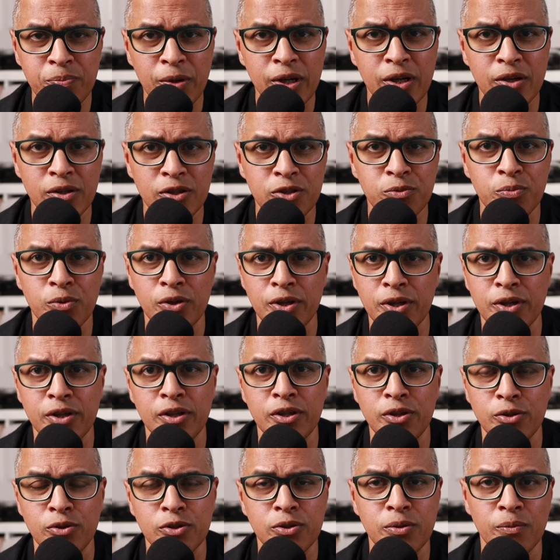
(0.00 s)
speakers where you
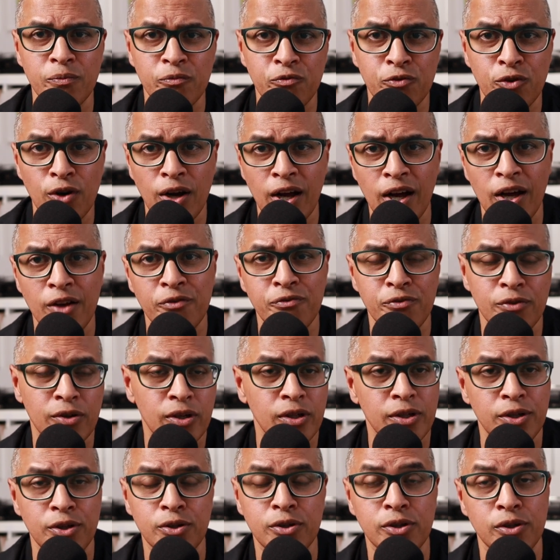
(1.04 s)
can use them for
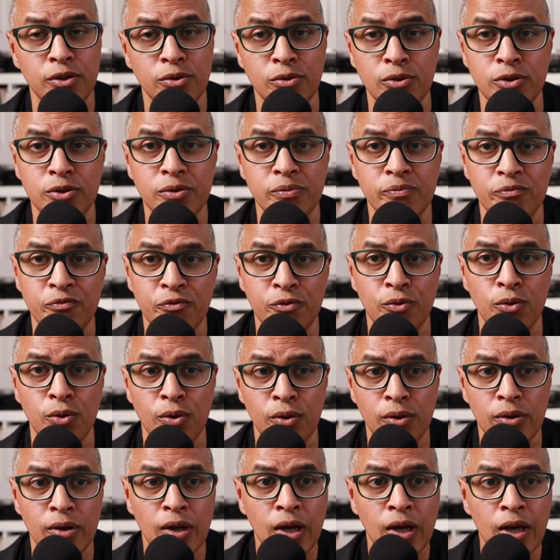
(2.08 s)
hi-fi and you can use them
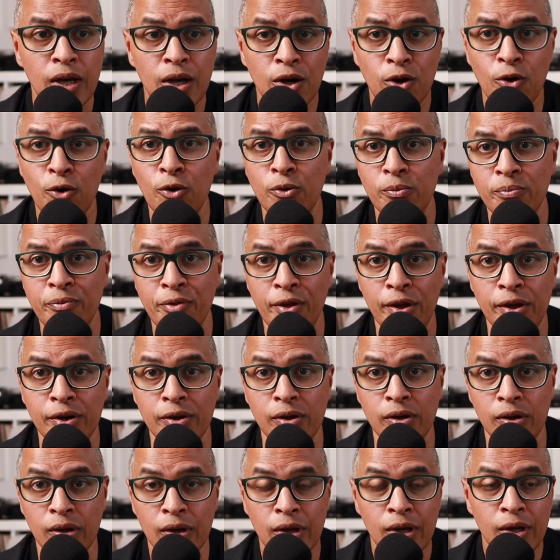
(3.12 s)
for home
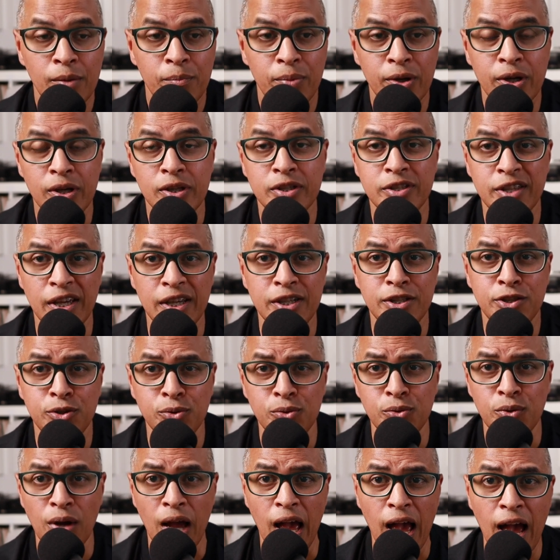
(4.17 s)
theater because they
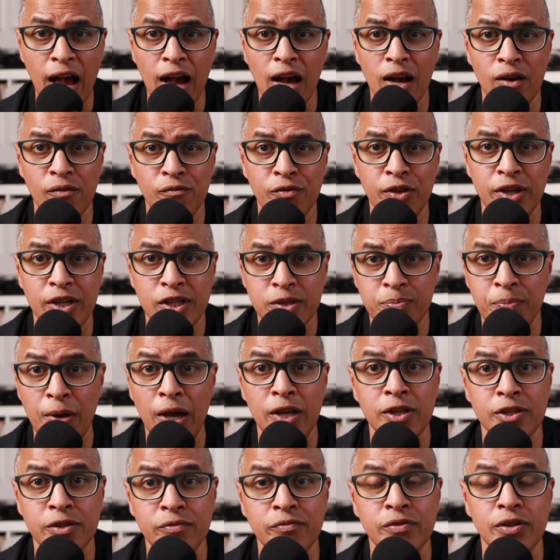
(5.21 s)
do have the
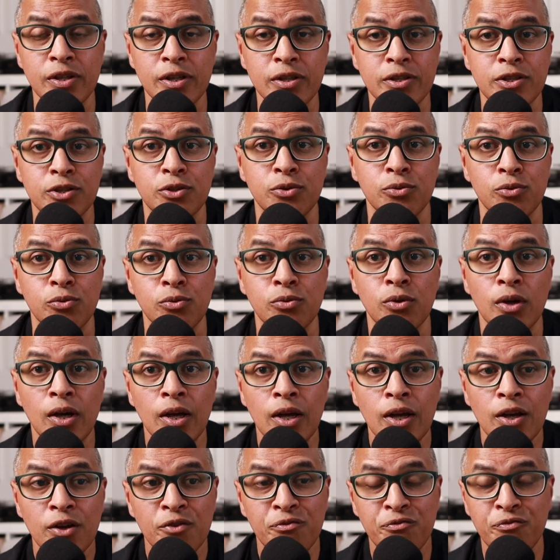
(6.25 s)
expansiveness to
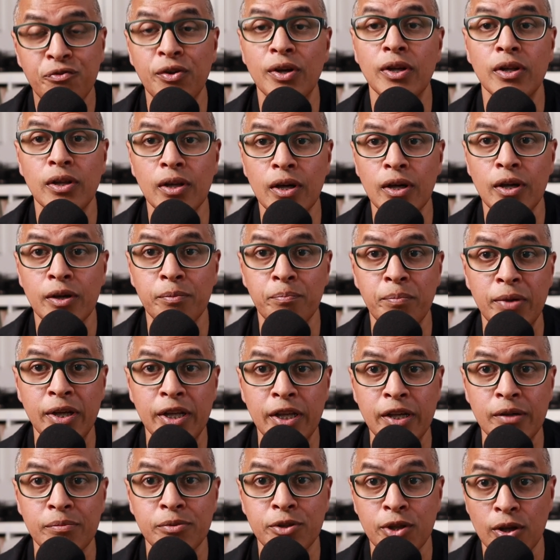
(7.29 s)
fill a
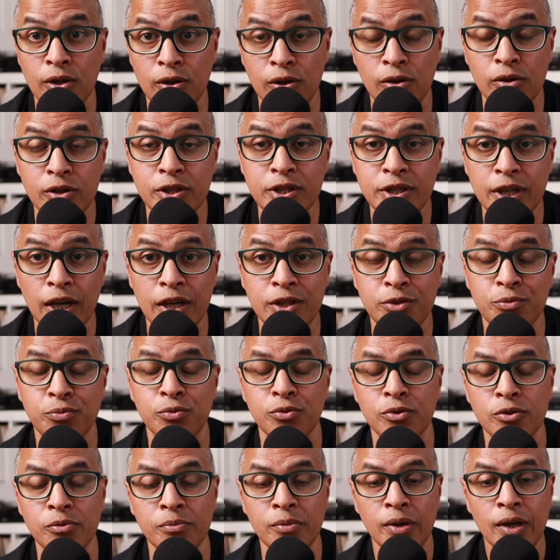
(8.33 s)
medium to large size
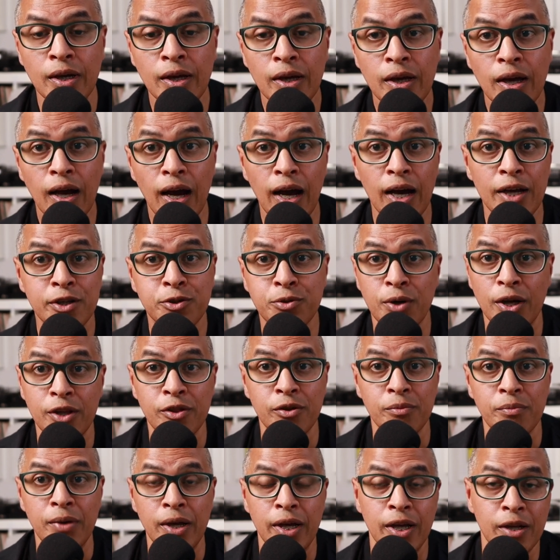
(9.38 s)
room I tried
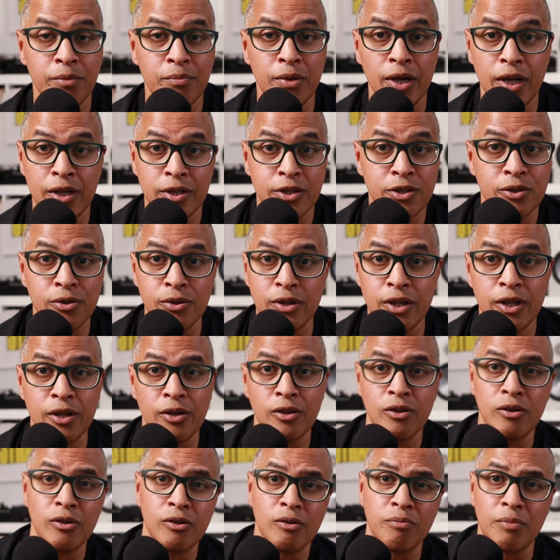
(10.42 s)
them in my
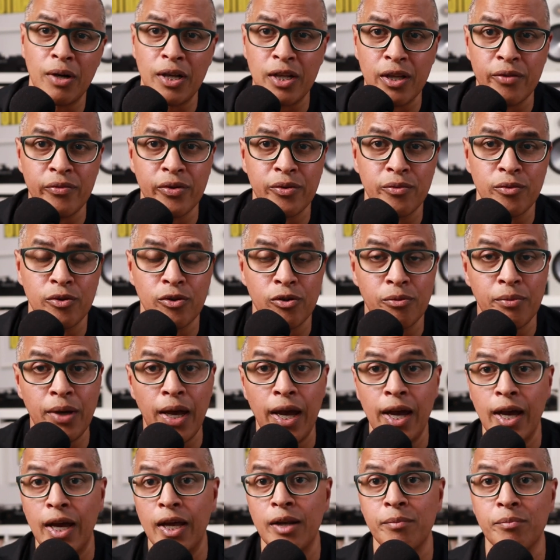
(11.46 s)
studio, my living room,
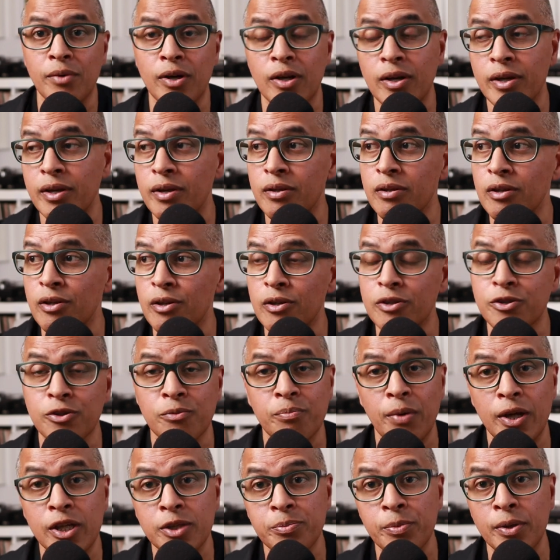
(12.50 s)
and my larger
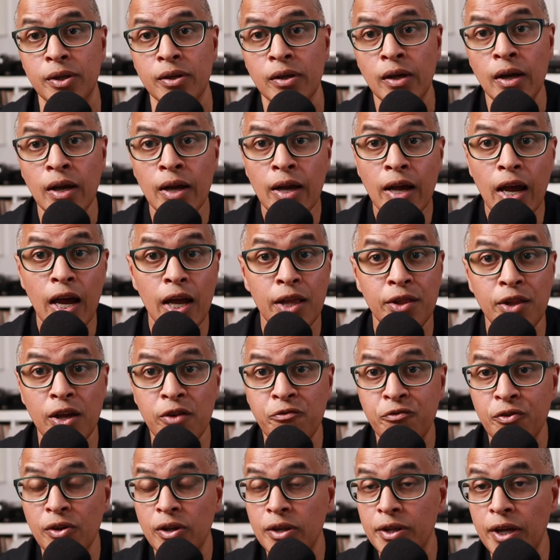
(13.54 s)
basement, and they
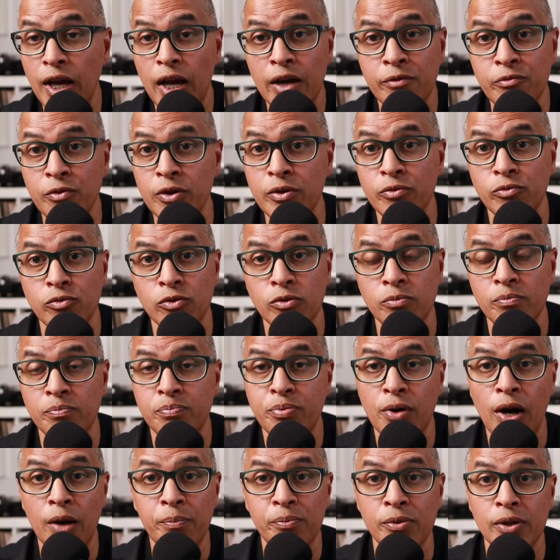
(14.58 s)
filled every room
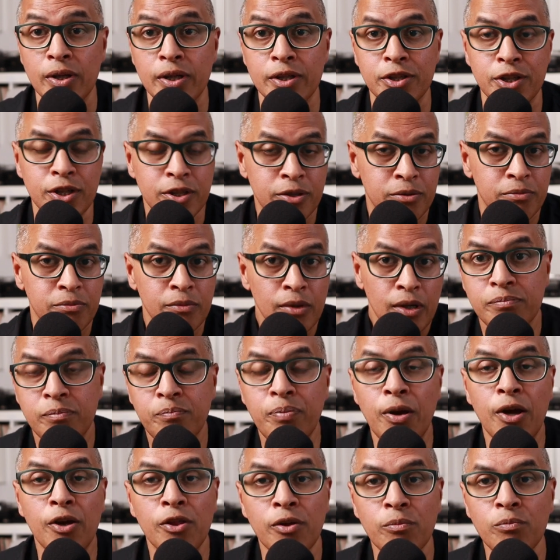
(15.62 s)
properly. Just
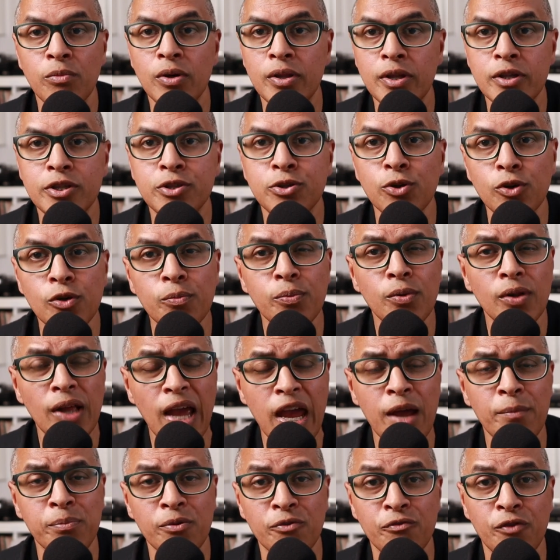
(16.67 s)
pair them with a suitable
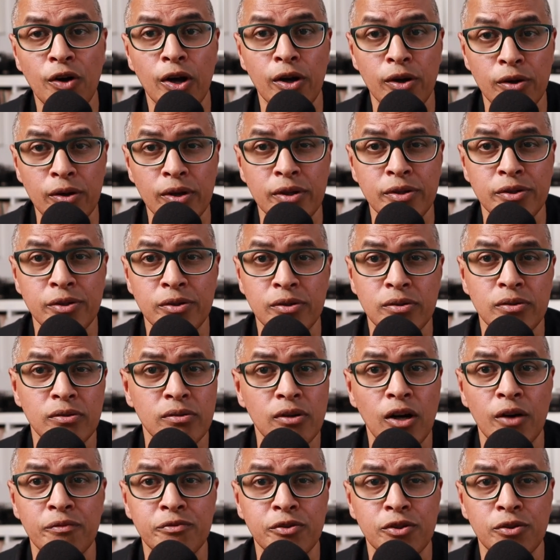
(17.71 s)
amplifier, and you're
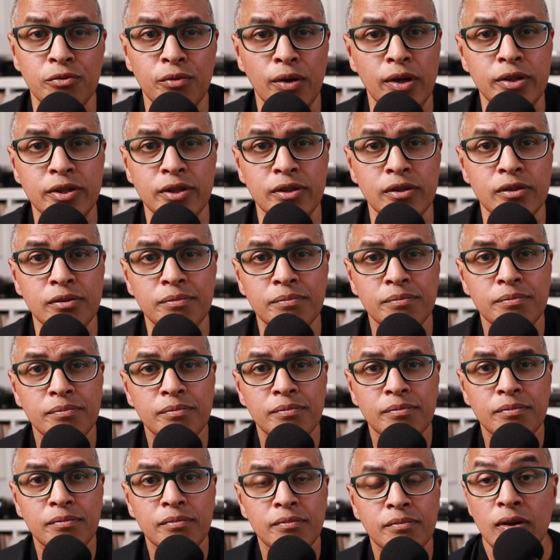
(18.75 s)
off to the races.
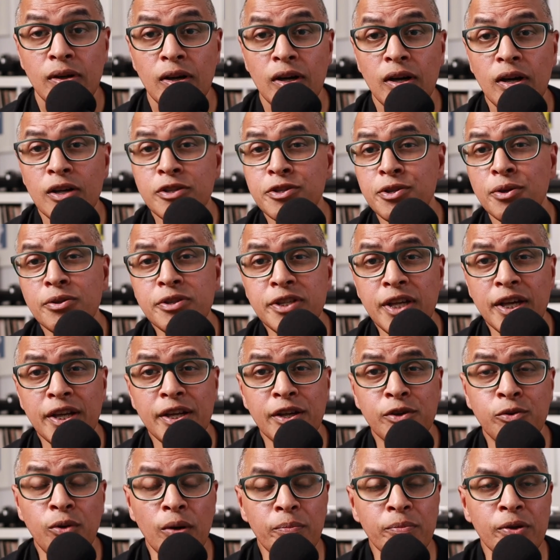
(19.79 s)
Uh,
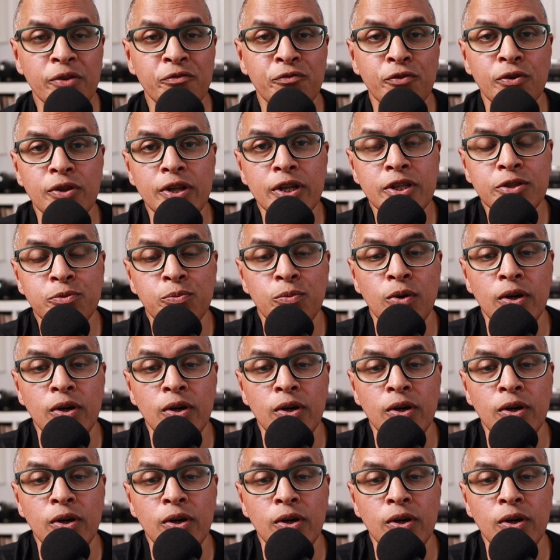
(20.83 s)
associated equipment for this